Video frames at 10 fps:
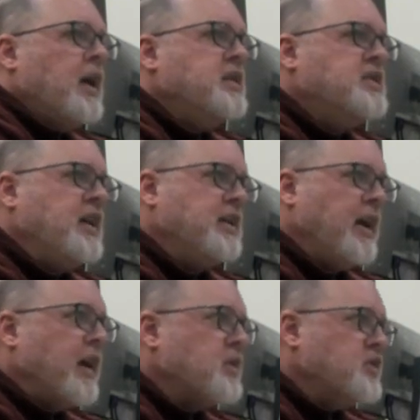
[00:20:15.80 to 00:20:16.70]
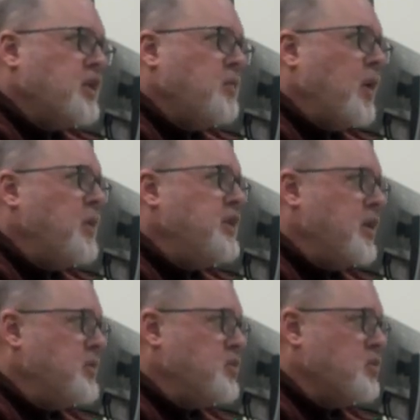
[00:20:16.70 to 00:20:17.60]
In teleology, what we
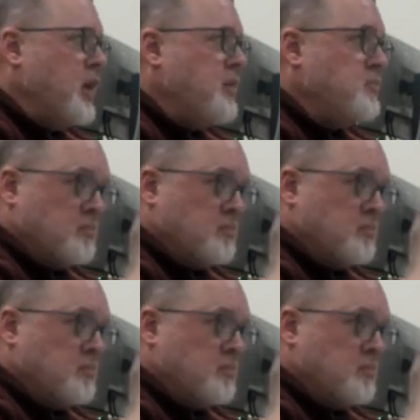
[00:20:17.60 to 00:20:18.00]
demonstrate,